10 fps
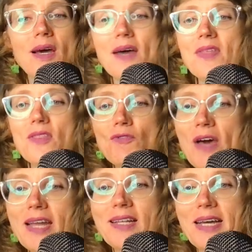And then the
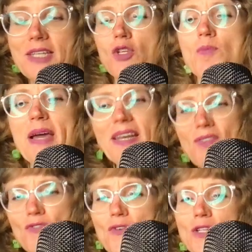Finalizer, Might of
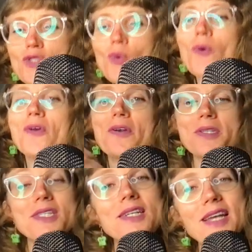the First Order.
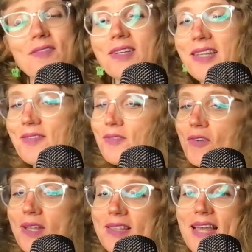It's an 11/11 for
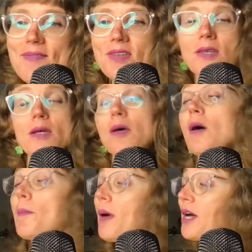11.
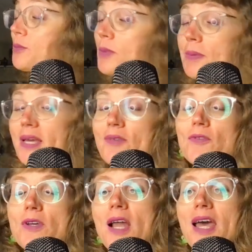Possibly play it for
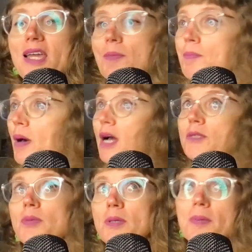9.
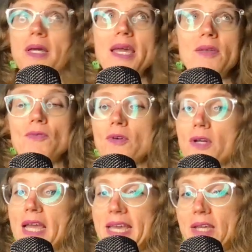Possibly play it
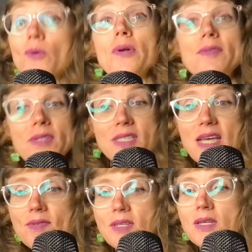for 8 or even
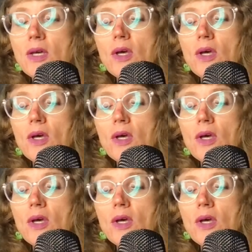7.